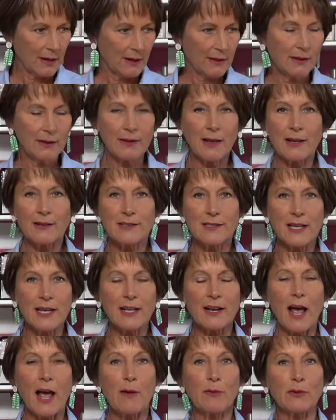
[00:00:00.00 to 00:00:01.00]
I think that's
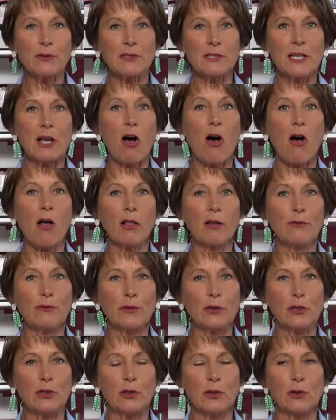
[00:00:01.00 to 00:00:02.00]
it. I will see all of
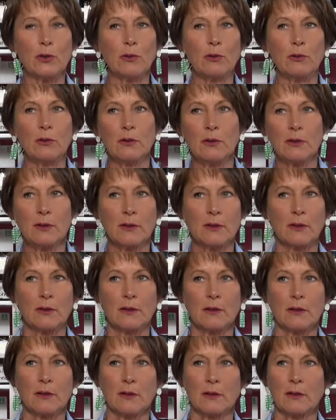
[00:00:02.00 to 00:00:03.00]
you
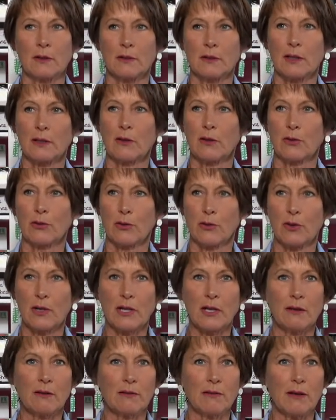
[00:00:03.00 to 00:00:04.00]
the
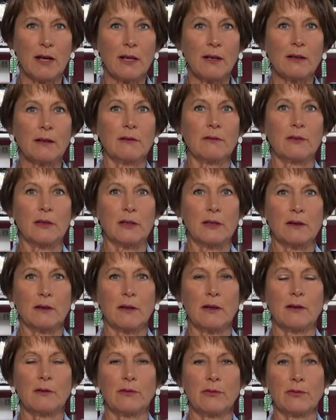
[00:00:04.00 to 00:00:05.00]
30th then of the
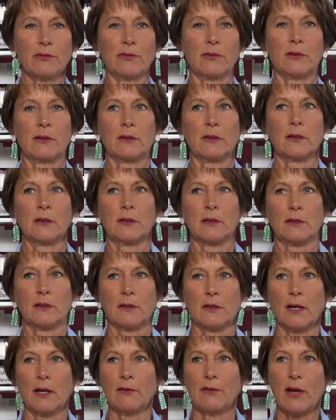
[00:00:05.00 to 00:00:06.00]
of
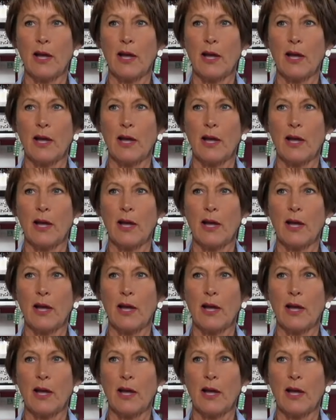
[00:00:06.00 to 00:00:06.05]
of